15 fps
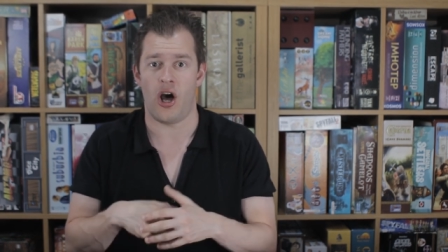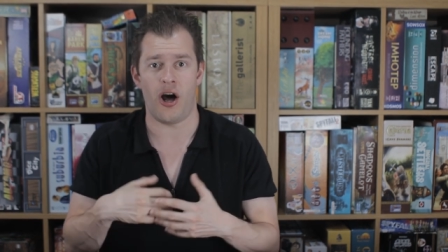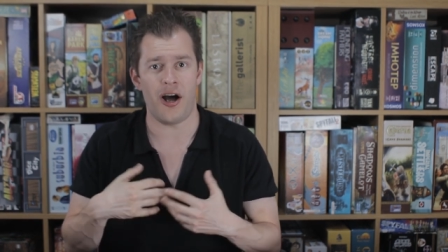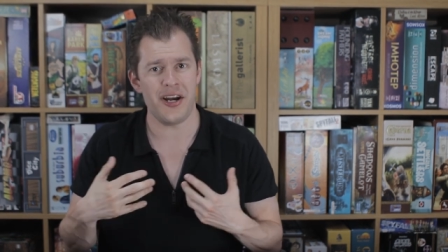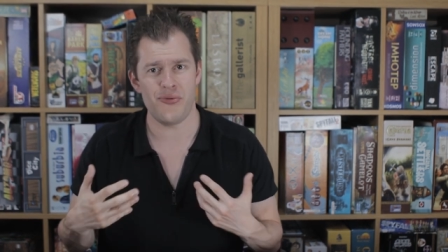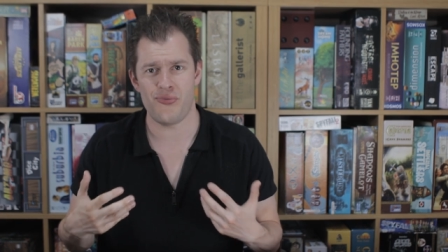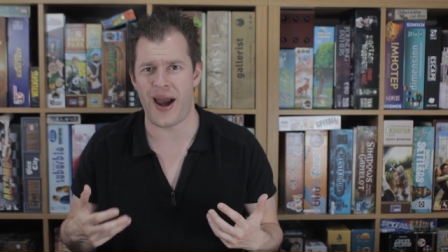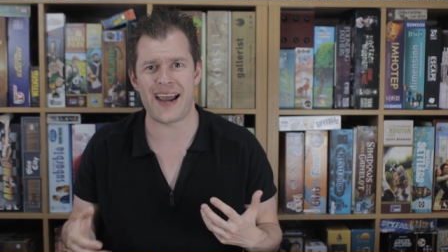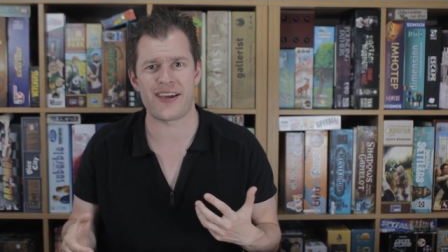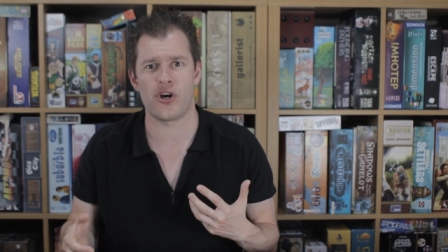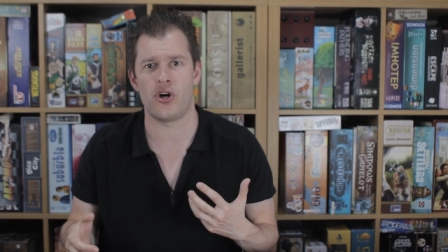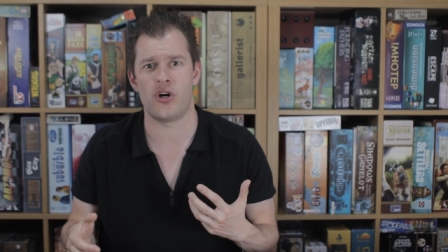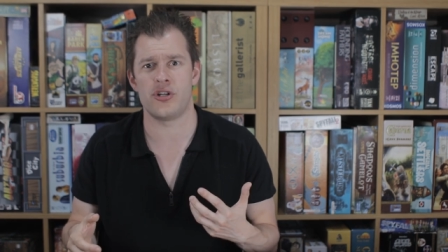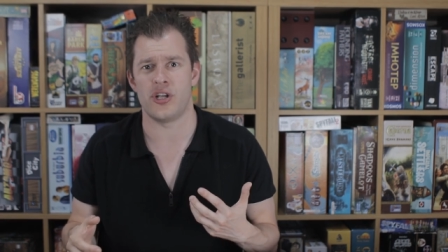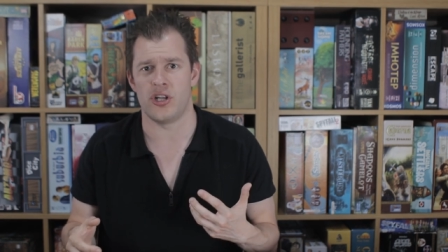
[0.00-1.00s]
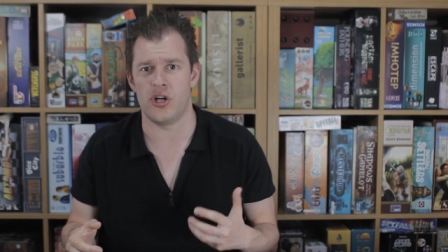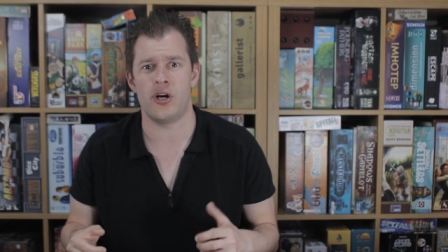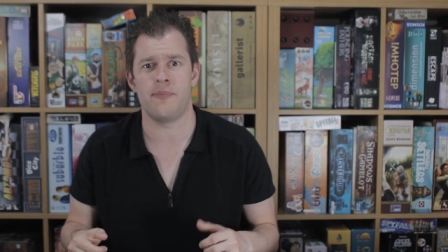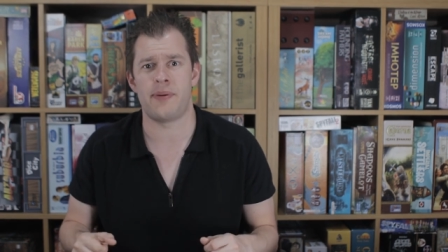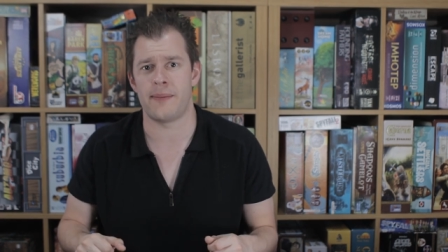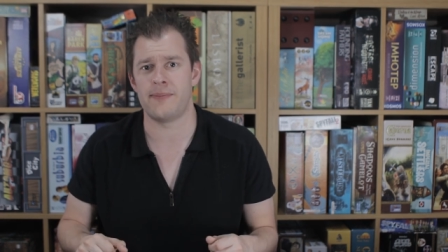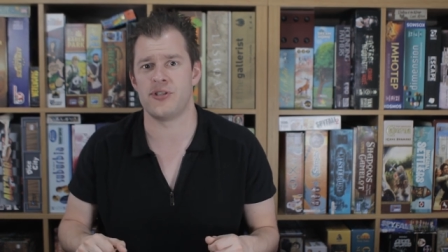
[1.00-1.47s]
I rag on a
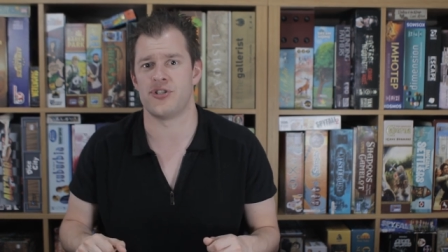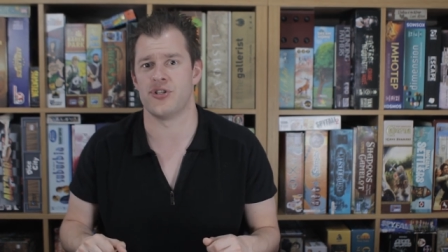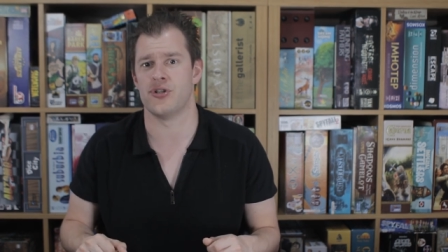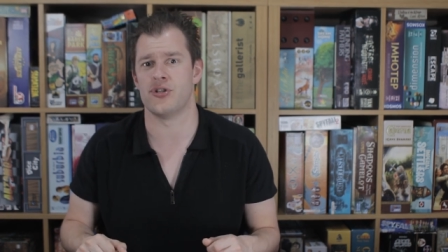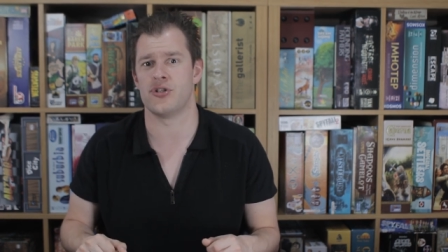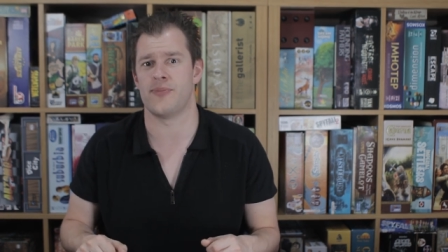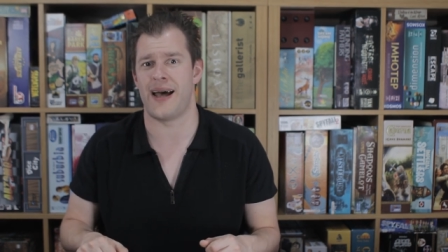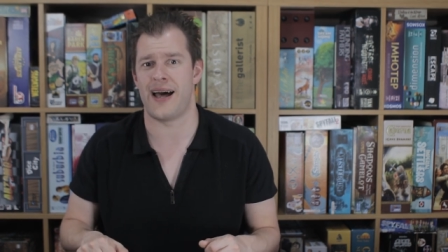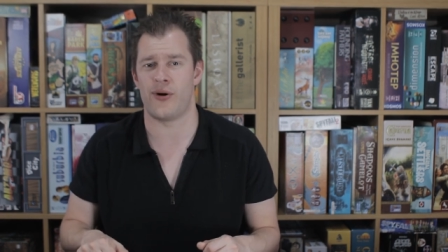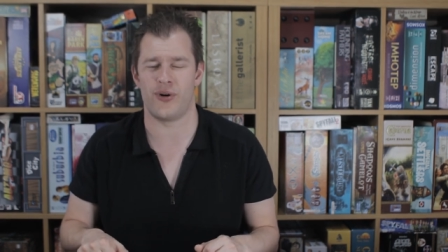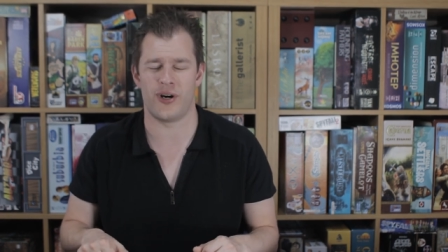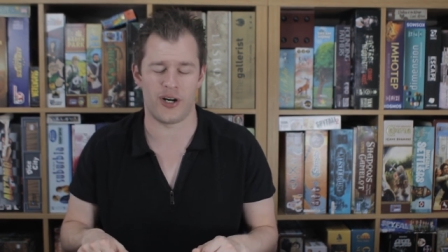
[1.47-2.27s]
lot of publishers about,